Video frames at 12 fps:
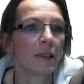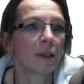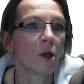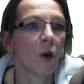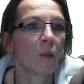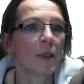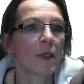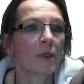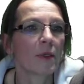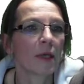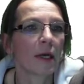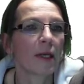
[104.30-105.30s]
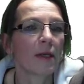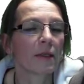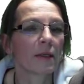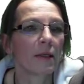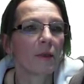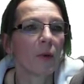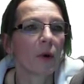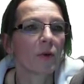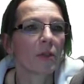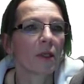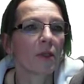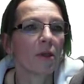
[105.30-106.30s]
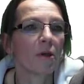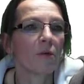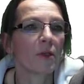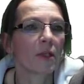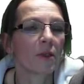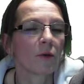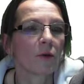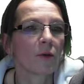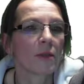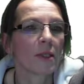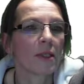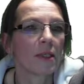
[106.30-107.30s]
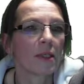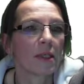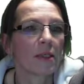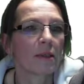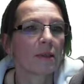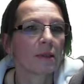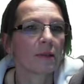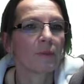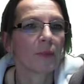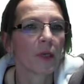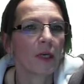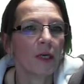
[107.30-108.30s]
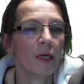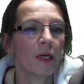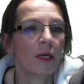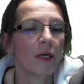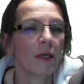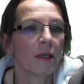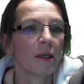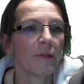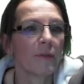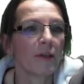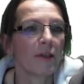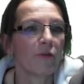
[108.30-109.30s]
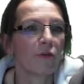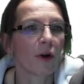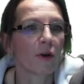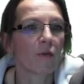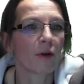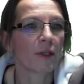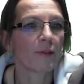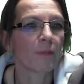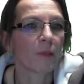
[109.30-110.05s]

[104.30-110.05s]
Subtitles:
comment icon, post-it note, and also the tilde in front of it.